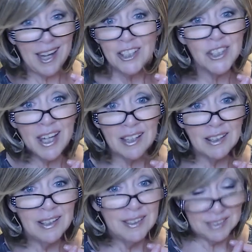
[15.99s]
hashtag
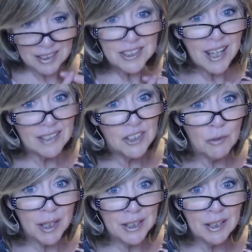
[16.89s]
Nancy has
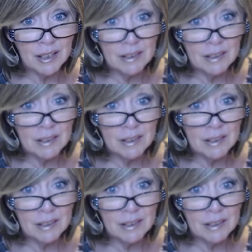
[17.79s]
no idea.